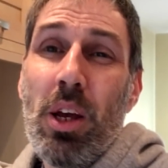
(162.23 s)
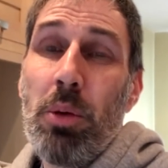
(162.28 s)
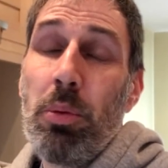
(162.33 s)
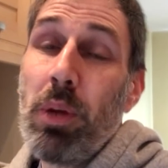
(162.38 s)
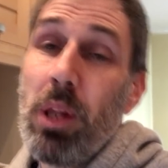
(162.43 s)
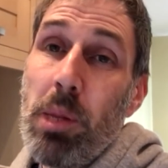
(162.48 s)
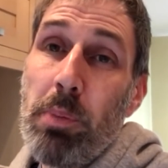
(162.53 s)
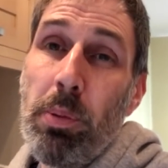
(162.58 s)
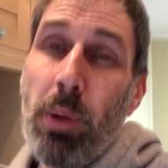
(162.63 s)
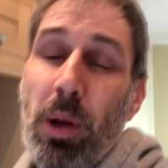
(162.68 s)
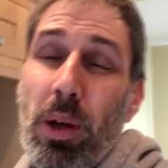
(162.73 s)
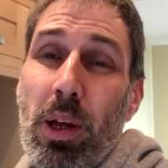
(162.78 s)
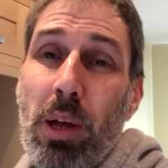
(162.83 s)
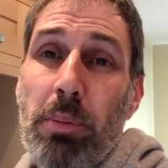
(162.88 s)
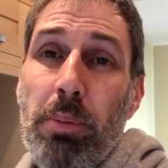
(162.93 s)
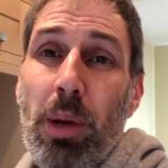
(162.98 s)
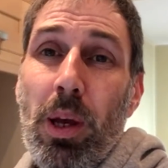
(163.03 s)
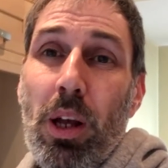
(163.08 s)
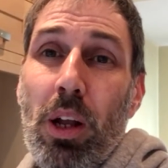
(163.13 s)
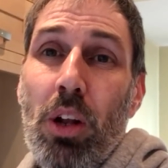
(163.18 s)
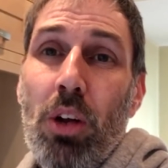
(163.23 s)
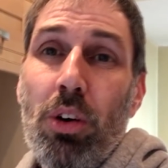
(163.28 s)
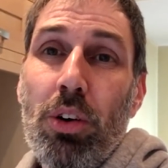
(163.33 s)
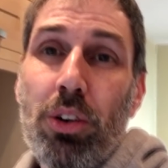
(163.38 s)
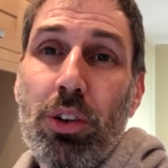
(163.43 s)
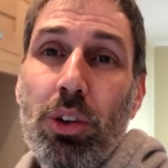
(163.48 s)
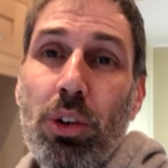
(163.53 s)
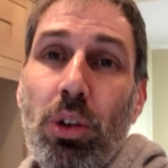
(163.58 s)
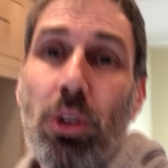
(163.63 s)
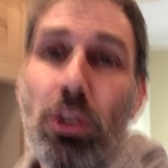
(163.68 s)
with a bit of luck
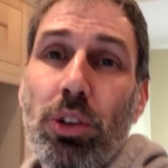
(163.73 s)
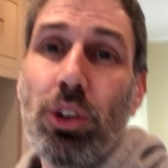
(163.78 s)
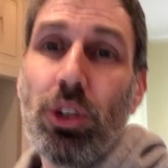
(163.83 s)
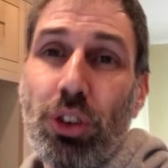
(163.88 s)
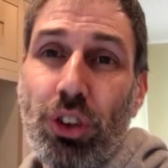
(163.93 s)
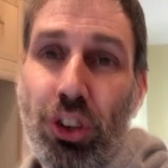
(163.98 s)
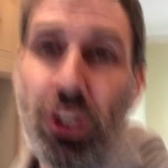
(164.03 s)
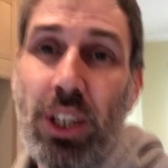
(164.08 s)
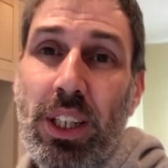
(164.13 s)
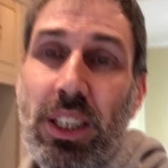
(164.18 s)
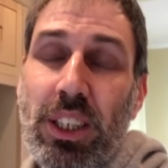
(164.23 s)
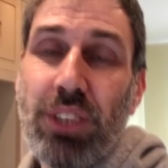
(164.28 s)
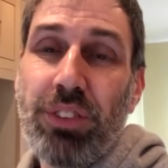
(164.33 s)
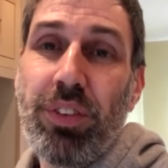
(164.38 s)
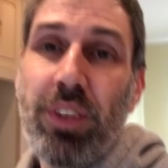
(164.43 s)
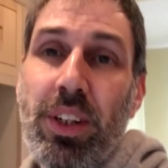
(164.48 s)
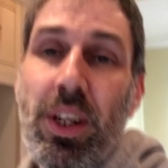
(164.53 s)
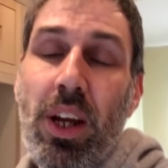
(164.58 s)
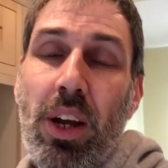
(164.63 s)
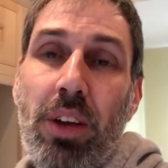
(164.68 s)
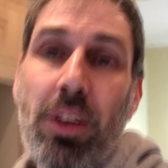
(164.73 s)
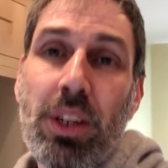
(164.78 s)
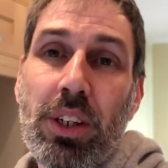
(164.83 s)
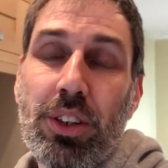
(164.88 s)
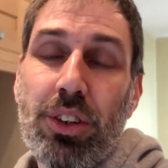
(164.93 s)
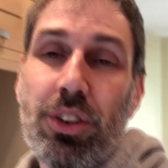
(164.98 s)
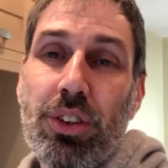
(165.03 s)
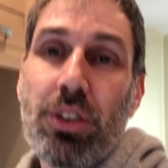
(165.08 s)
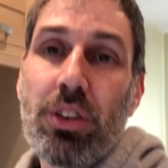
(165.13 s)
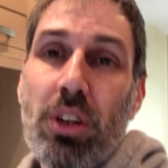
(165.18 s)
you'll see this video
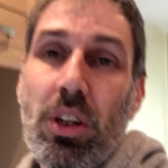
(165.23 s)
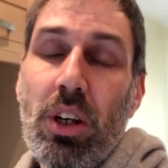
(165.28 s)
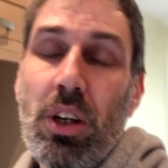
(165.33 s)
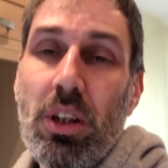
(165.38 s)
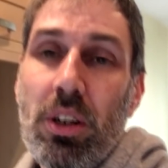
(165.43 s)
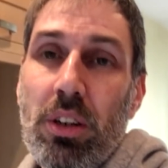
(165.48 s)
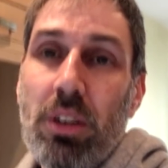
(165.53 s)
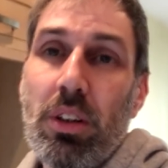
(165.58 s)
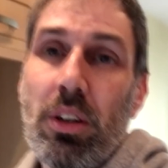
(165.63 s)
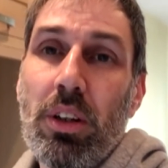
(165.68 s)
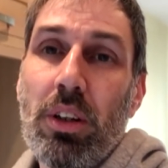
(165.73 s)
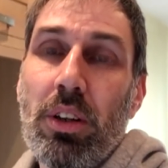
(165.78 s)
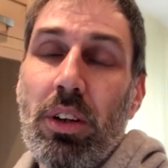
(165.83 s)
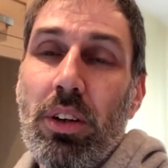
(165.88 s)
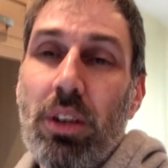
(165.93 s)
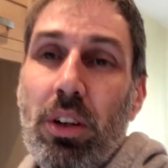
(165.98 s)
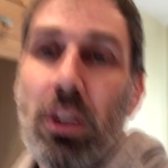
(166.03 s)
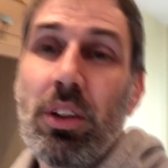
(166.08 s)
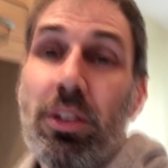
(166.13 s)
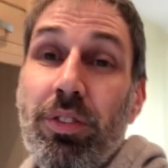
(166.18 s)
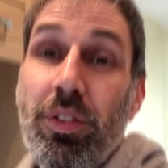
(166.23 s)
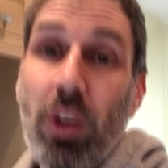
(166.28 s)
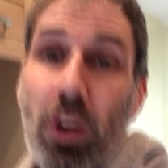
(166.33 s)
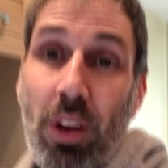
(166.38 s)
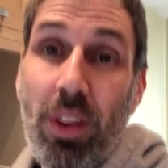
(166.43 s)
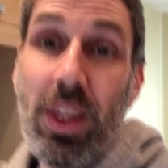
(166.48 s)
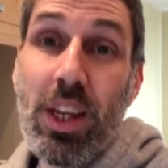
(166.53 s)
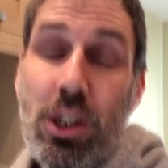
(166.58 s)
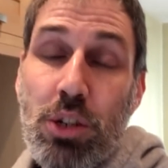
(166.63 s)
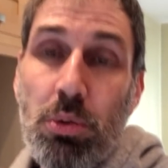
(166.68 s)
that's going to
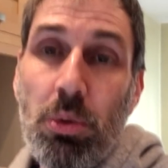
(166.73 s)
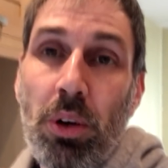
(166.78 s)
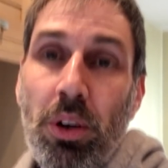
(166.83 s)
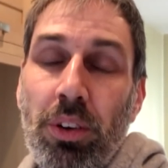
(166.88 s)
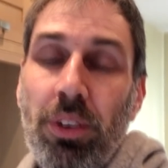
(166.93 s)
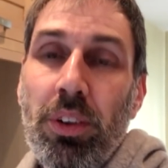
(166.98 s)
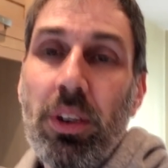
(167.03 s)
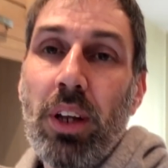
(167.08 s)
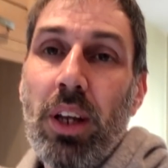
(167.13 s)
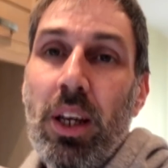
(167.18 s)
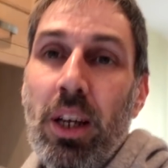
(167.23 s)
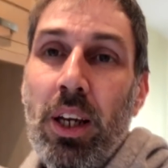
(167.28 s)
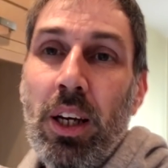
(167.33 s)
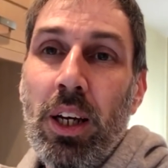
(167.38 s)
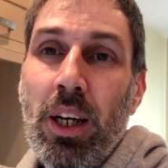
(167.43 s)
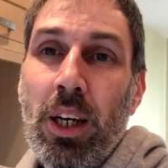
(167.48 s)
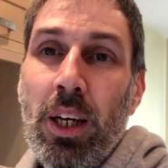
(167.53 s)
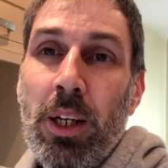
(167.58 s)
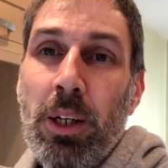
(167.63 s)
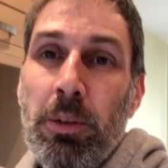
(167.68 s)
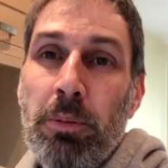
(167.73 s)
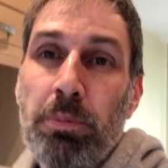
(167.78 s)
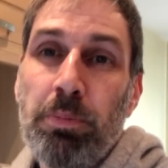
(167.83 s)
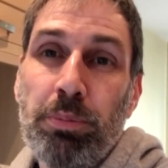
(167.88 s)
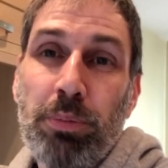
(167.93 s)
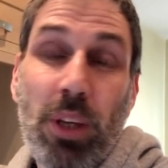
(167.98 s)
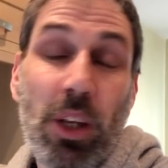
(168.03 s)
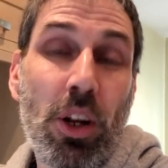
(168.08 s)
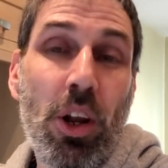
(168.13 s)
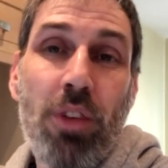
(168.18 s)
follow this one,
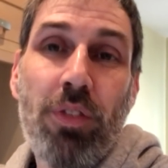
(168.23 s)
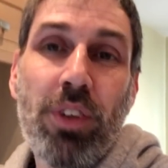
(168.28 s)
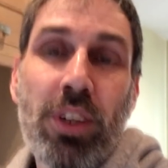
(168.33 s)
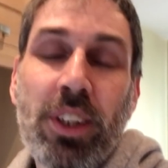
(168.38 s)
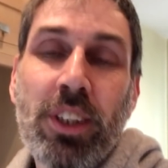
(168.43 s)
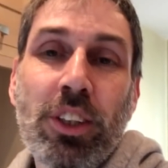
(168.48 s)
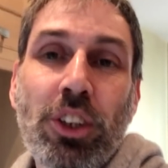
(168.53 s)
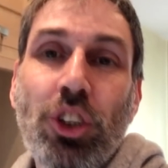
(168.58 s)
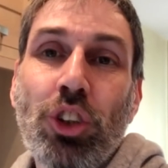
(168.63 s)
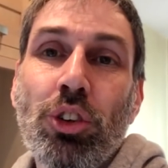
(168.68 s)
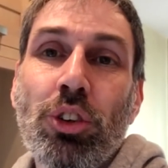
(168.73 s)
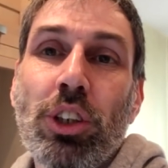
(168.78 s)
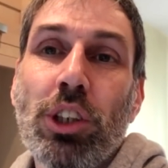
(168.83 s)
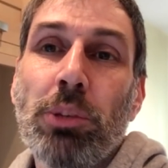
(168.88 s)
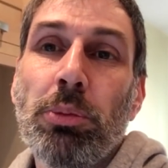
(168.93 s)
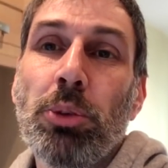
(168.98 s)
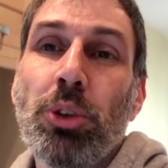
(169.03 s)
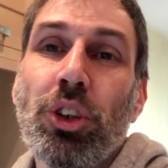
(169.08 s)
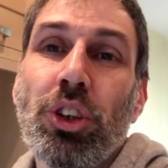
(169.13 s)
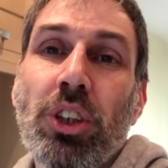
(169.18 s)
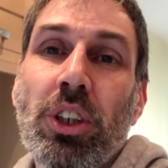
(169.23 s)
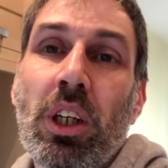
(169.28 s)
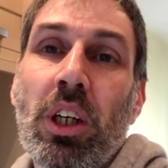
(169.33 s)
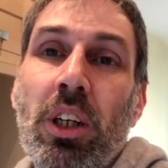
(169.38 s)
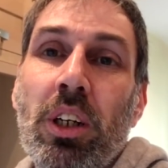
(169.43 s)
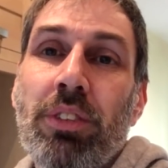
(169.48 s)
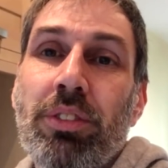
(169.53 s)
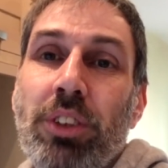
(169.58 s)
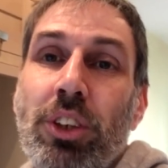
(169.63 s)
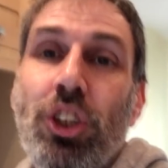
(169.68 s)
and hopefully you enjoy it as much as
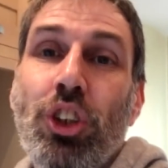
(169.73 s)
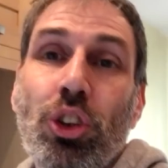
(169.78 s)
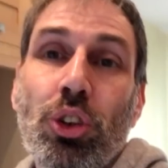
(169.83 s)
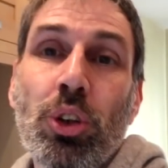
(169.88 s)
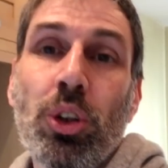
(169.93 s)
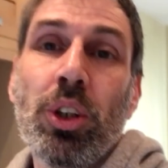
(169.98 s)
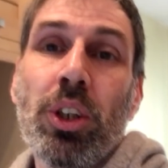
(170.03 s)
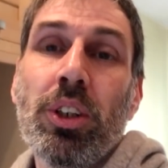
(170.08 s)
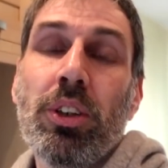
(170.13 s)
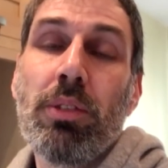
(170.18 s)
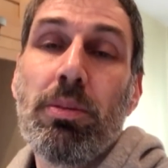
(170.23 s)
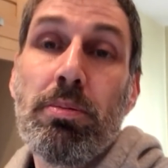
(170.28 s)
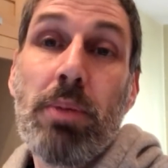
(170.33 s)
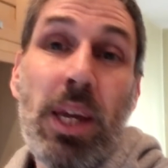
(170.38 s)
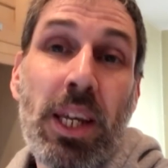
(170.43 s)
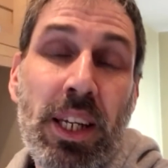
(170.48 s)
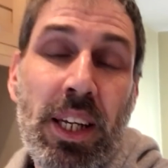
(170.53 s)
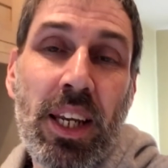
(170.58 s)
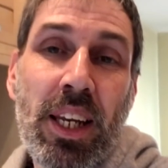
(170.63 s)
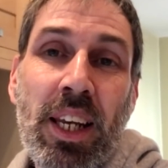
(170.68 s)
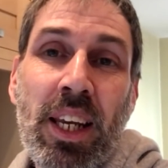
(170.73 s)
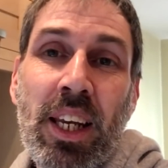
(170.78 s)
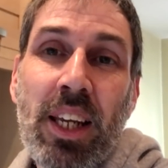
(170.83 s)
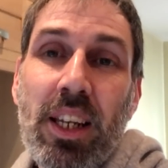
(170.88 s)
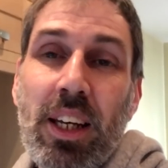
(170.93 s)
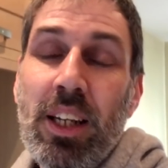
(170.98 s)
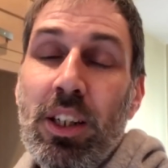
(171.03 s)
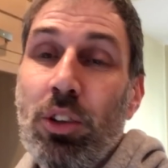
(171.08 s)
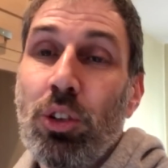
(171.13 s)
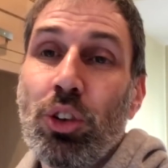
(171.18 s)
I've enjoyed making
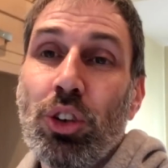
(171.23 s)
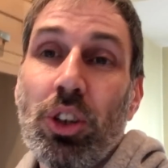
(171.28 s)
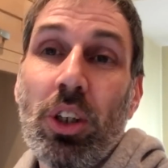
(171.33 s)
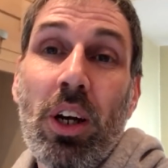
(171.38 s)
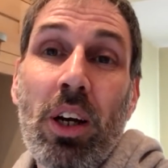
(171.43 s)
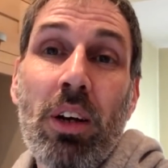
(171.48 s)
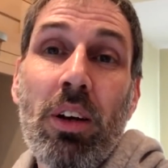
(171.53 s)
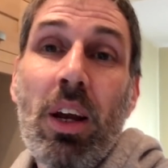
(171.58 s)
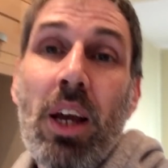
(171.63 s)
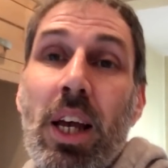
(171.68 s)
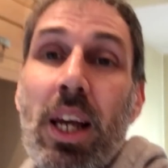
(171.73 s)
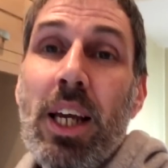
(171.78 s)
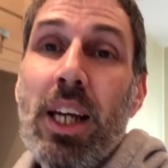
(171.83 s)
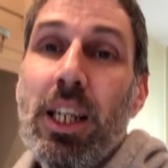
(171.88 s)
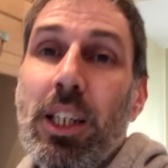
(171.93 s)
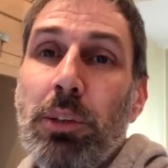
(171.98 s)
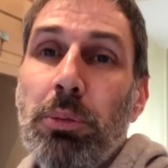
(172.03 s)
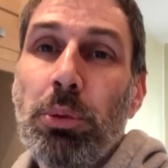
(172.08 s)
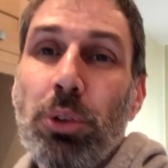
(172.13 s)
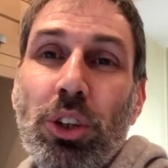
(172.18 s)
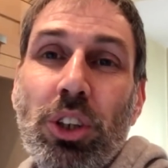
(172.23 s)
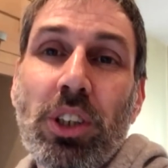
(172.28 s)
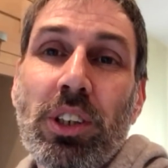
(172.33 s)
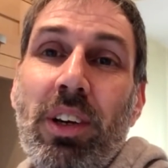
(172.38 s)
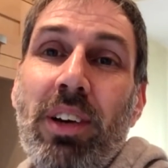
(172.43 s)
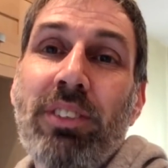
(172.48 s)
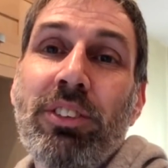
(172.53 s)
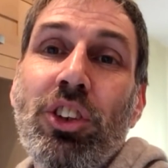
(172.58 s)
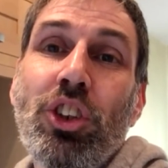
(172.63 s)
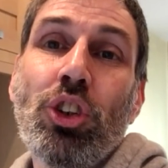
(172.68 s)
it, and also as much as
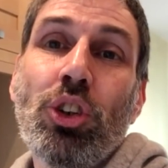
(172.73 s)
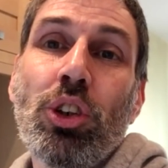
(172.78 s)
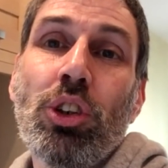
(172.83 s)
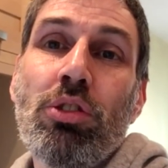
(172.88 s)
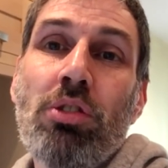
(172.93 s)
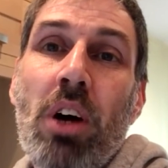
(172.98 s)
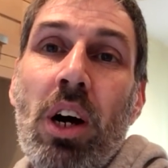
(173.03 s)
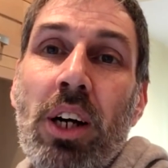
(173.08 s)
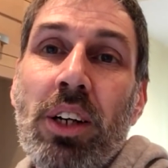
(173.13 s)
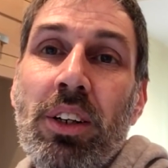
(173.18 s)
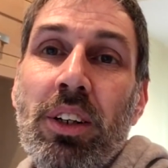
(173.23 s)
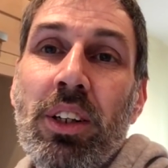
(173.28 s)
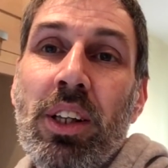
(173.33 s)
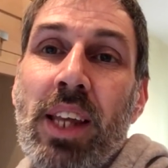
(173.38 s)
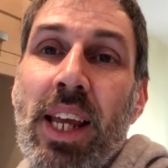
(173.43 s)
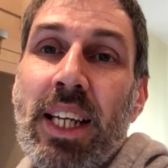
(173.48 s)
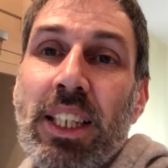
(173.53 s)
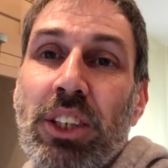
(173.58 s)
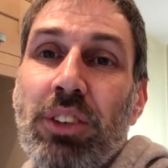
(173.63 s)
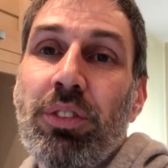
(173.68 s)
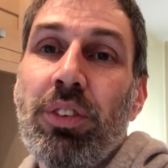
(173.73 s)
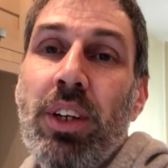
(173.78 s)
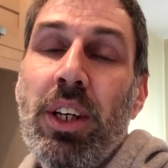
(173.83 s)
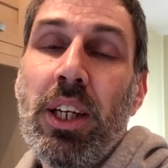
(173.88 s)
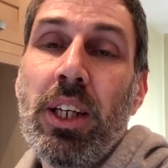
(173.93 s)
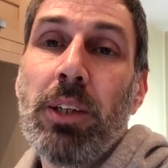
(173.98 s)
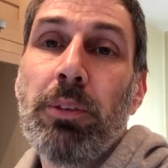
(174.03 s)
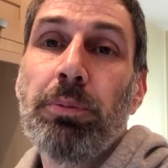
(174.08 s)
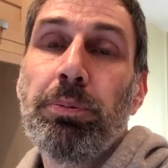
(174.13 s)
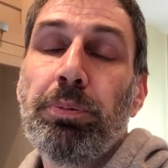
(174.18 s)
I've enjoyed riding the
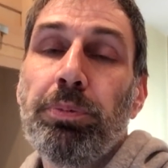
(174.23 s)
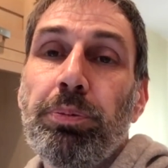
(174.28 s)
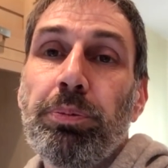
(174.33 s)
SV.